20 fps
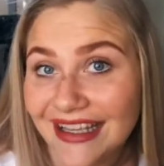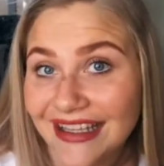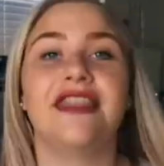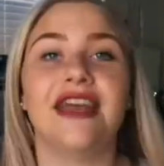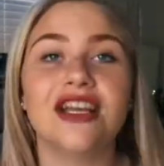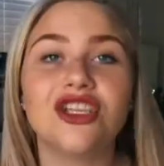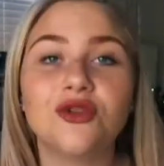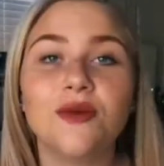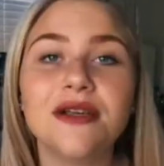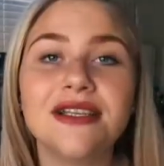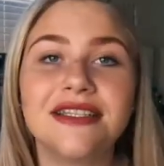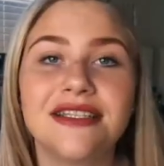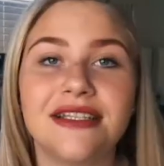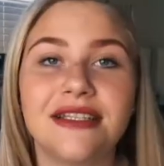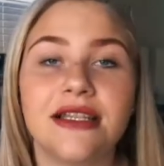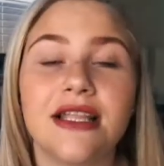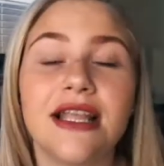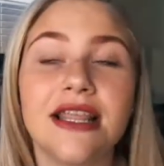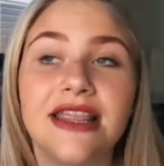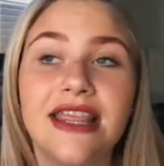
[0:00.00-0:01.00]

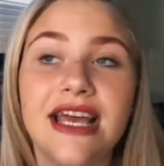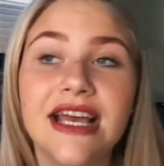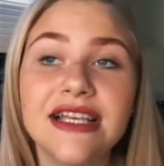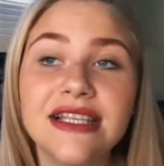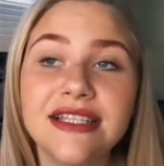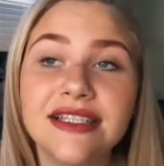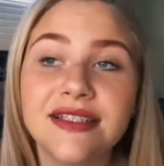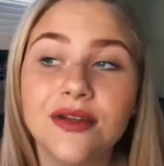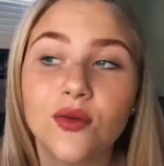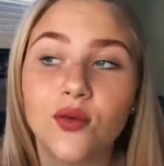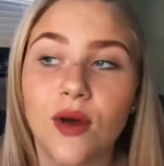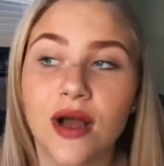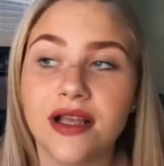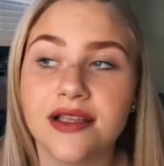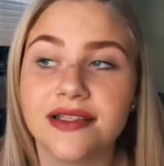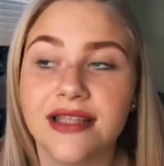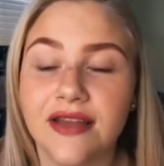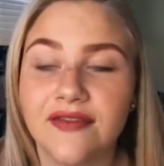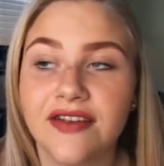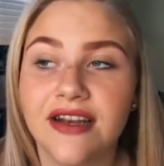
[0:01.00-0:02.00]
This
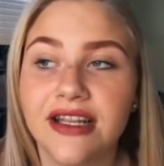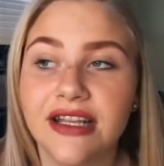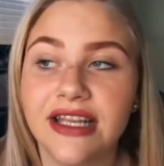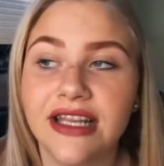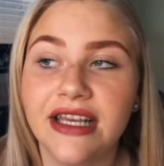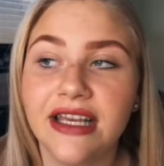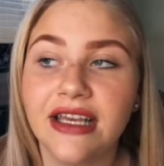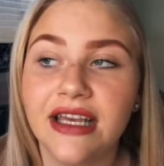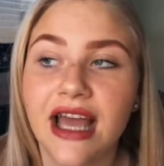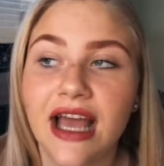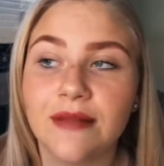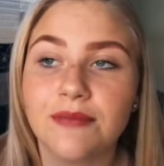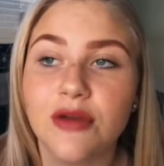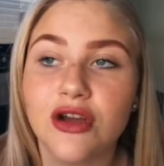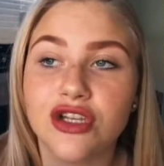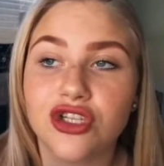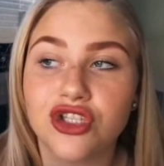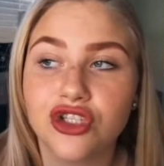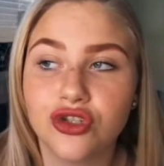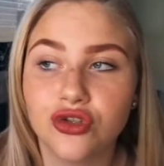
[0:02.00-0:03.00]
was definitely at
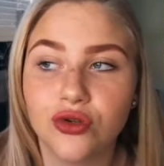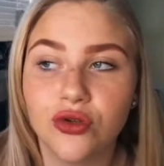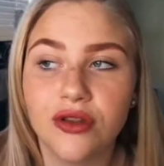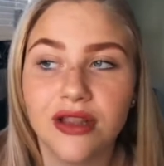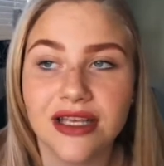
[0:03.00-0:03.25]
my school.